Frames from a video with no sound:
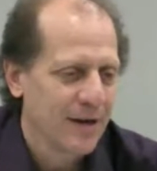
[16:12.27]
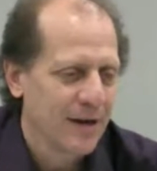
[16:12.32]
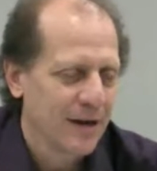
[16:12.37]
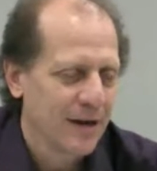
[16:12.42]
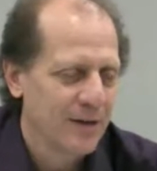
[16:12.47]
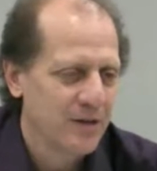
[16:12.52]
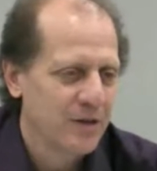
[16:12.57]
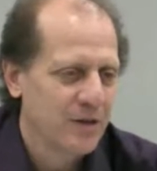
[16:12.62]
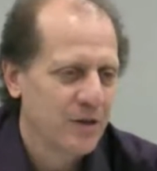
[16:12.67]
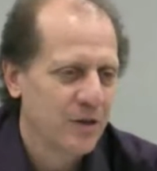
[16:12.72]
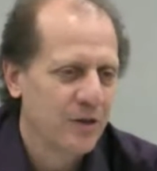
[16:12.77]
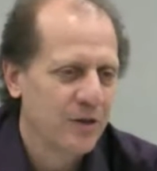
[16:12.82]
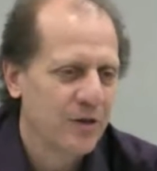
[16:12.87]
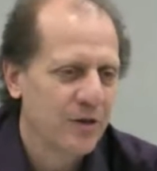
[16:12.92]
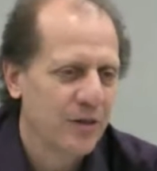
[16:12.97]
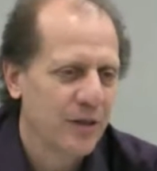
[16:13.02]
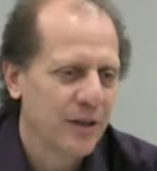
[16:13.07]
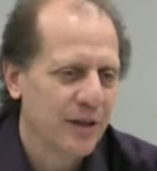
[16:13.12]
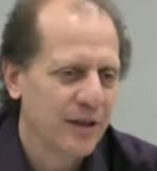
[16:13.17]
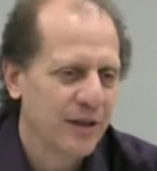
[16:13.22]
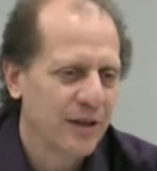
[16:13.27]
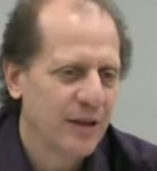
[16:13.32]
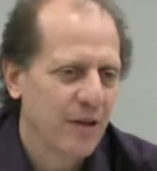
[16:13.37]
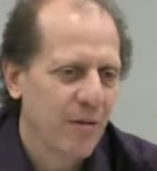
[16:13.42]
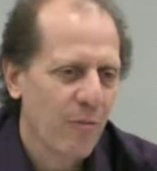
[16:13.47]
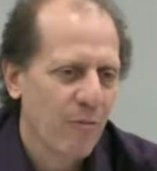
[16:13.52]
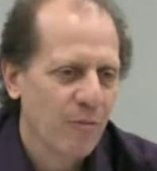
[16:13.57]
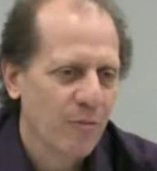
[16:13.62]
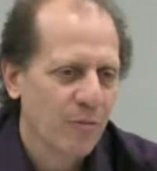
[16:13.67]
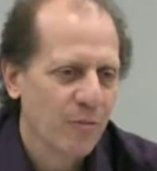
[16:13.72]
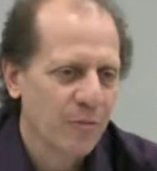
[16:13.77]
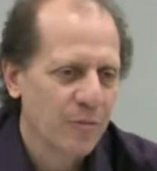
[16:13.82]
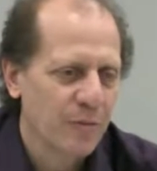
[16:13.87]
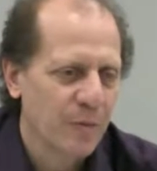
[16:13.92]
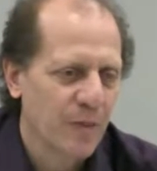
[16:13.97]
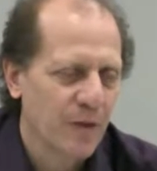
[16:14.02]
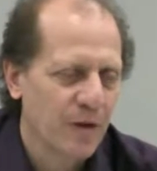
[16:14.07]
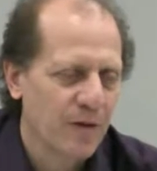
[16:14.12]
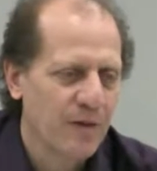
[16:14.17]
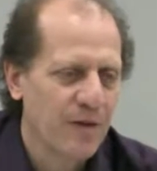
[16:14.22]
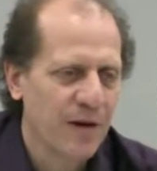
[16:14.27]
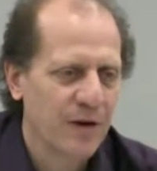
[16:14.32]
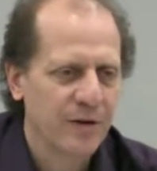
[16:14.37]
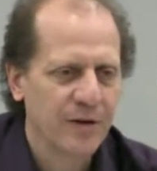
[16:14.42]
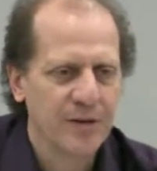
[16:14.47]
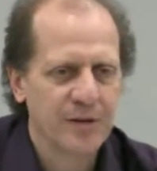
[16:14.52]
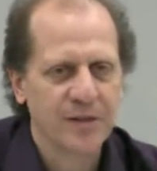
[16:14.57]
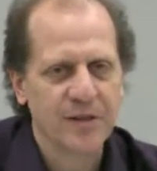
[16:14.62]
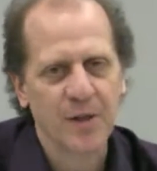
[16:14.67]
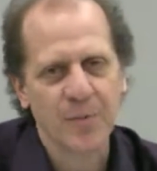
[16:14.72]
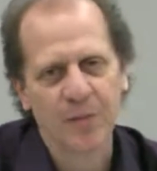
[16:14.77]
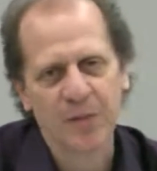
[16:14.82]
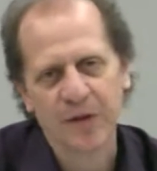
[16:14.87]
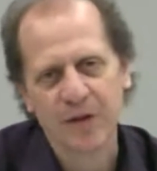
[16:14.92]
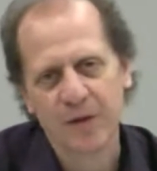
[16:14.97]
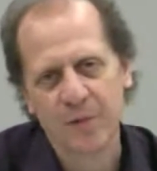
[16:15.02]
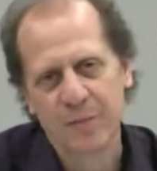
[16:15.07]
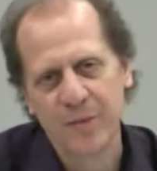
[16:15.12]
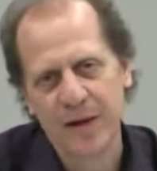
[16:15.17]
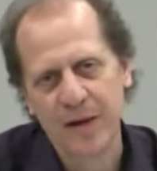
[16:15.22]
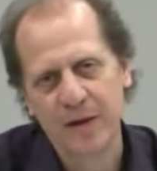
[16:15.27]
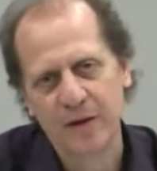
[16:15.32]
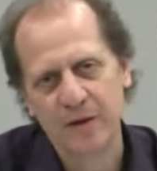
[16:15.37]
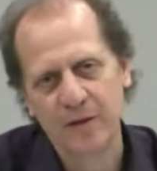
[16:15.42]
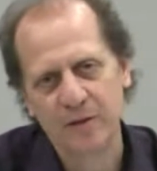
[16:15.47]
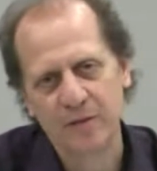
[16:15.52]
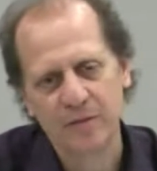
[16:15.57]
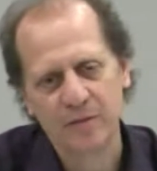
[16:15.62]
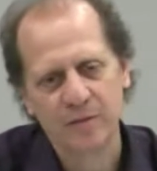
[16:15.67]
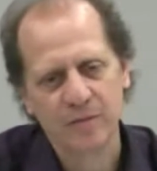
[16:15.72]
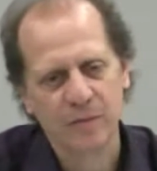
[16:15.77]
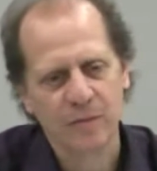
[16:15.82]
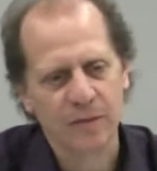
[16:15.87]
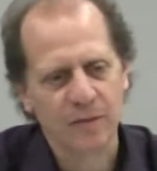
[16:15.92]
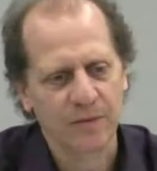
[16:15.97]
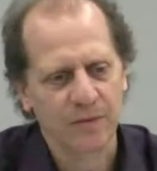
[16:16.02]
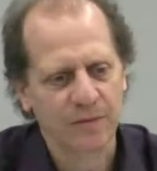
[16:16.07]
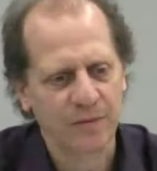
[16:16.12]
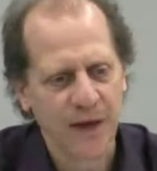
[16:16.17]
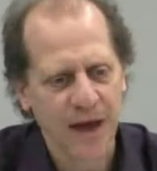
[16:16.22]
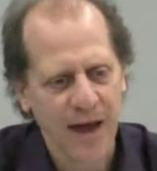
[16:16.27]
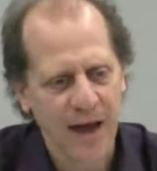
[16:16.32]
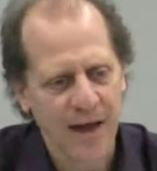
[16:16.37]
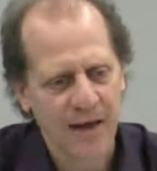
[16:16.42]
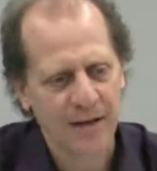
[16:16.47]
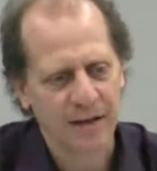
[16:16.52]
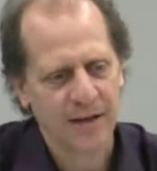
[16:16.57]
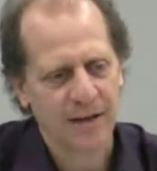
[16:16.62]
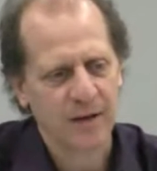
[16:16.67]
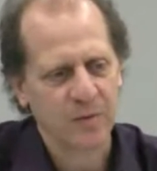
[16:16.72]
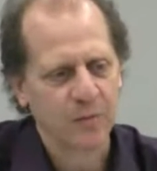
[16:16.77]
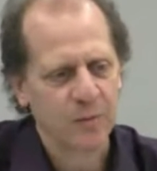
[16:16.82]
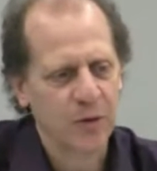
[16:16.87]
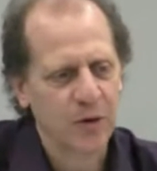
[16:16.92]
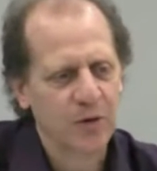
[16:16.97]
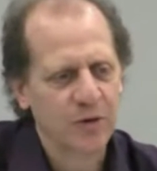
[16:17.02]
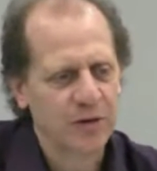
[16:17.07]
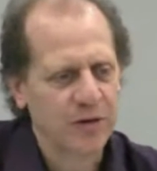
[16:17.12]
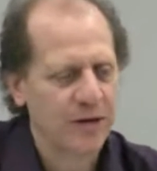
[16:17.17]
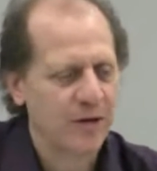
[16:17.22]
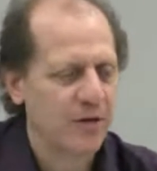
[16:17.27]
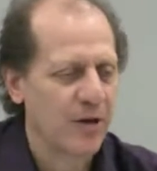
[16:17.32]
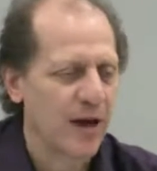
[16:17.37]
Certainly, there is something about fat and protein.